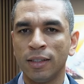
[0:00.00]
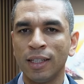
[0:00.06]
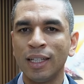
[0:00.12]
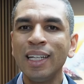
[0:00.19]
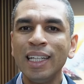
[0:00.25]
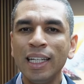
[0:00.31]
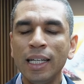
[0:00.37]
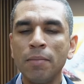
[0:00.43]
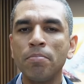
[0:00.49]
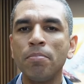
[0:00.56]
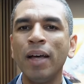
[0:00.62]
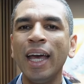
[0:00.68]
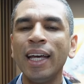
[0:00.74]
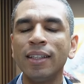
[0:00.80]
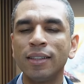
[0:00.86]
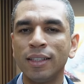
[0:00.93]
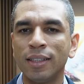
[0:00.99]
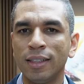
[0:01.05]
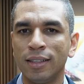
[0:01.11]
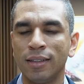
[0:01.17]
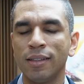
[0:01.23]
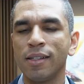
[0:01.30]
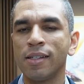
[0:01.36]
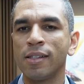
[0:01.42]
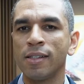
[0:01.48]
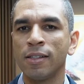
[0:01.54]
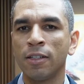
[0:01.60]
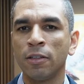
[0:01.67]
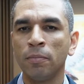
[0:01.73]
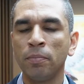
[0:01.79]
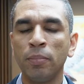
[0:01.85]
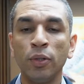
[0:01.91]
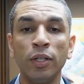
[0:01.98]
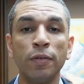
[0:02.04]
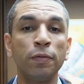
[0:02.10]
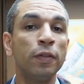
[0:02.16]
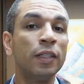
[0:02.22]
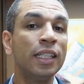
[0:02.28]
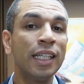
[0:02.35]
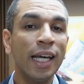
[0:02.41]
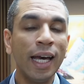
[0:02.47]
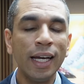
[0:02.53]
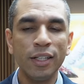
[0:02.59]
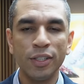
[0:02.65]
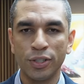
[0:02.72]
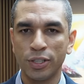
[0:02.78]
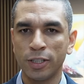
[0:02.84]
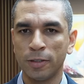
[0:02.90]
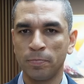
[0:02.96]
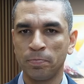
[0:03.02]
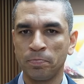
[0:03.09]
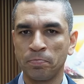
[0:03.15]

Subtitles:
cleaning maintenance, purification.